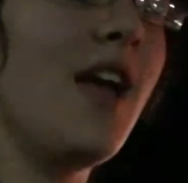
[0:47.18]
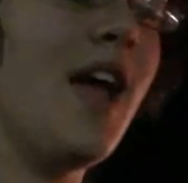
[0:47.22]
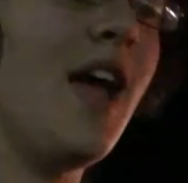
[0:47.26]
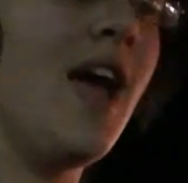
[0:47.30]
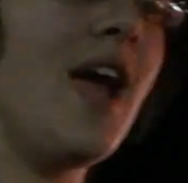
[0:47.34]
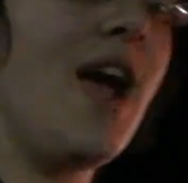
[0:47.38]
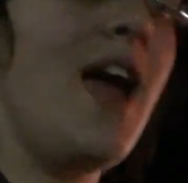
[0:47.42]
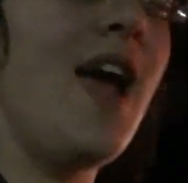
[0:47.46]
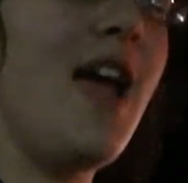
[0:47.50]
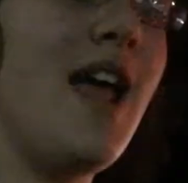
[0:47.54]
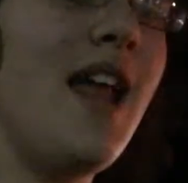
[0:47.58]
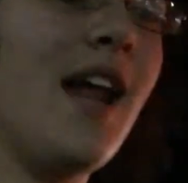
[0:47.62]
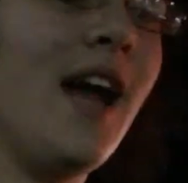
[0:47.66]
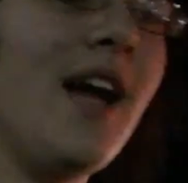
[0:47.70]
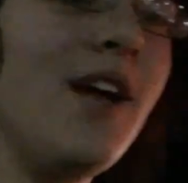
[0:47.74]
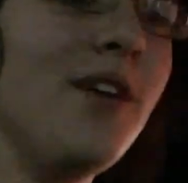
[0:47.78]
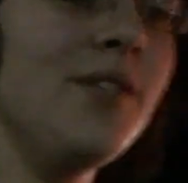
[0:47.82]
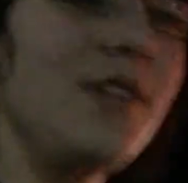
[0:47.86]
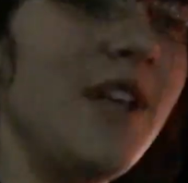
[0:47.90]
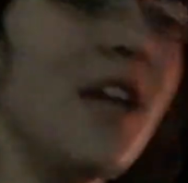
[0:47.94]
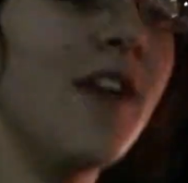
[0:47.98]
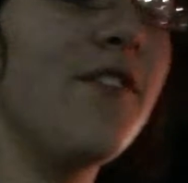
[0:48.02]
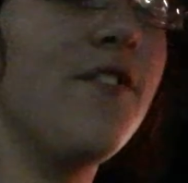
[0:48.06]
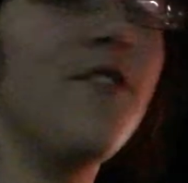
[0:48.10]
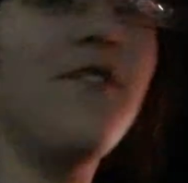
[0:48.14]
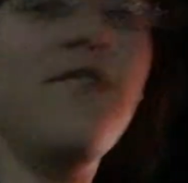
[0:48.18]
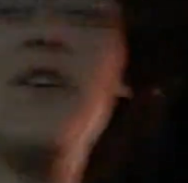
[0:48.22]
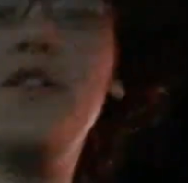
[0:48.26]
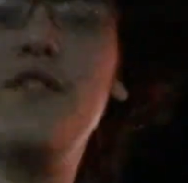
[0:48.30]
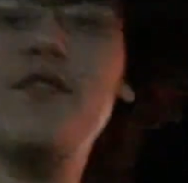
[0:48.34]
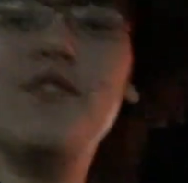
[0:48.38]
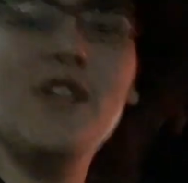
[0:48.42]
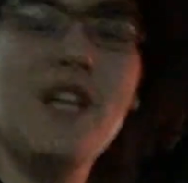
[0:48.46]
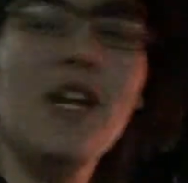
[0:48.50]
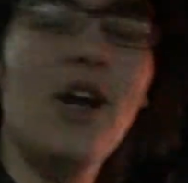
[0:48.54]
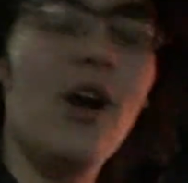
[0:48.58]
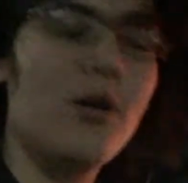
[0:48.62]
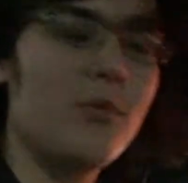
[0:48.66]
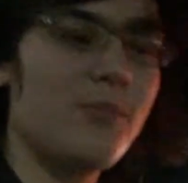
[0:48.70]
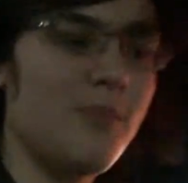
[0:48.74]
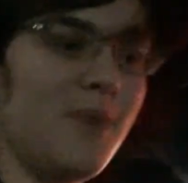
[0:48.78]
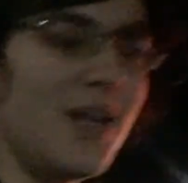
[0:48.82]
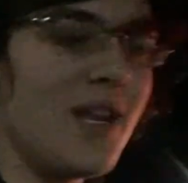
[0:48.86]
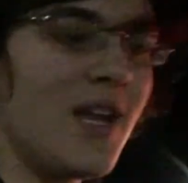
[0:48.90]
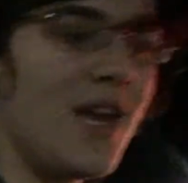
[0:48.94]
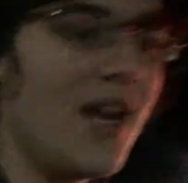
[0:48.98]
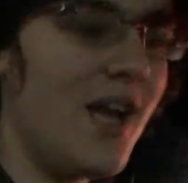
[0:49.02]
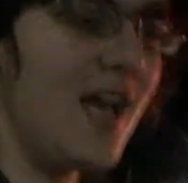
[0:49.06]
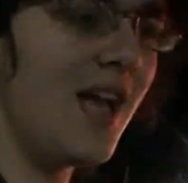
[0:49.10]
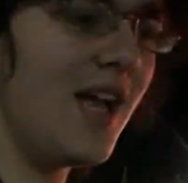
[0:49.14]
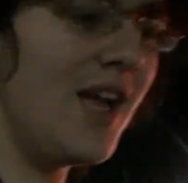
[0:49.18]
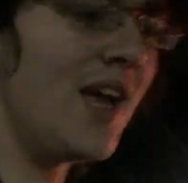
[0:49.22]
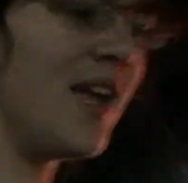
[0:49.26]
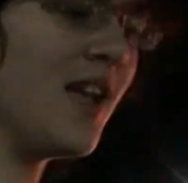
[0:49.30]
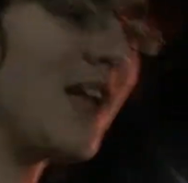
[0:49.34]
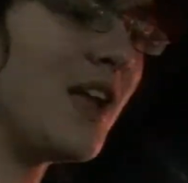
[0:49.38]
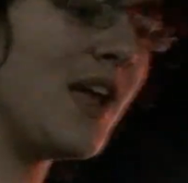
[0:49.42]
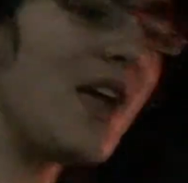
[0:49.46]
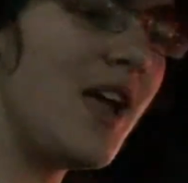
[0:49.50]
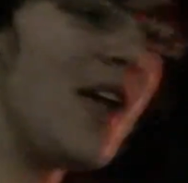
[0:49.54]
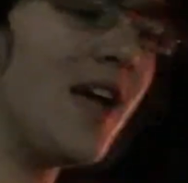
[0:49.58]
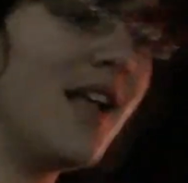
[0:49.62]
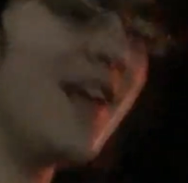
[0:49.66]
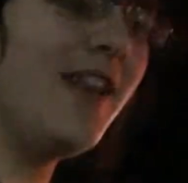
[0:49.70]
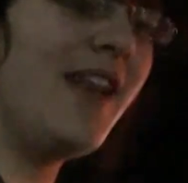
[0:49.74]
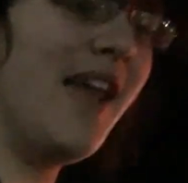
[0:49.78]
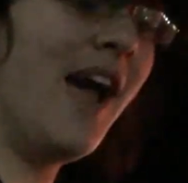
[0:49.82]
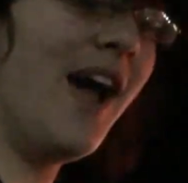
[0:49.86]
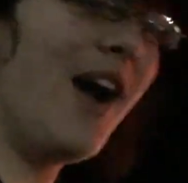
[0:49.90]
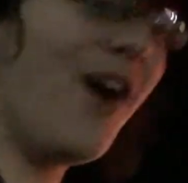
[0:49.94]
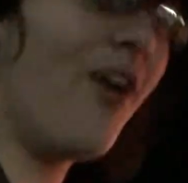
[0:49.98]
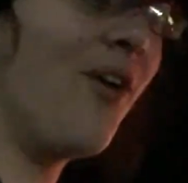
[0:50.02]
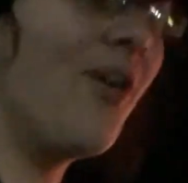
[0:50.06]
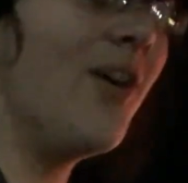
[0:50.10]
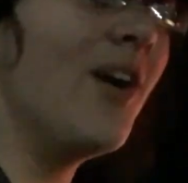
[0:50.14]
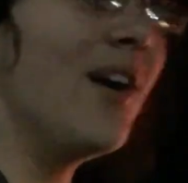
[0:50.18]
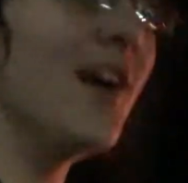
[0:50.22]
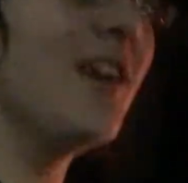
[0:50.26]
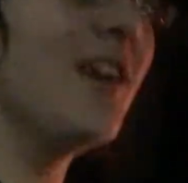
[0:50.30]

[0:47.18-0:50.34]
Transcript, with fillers: and I only had 50 on me. Now,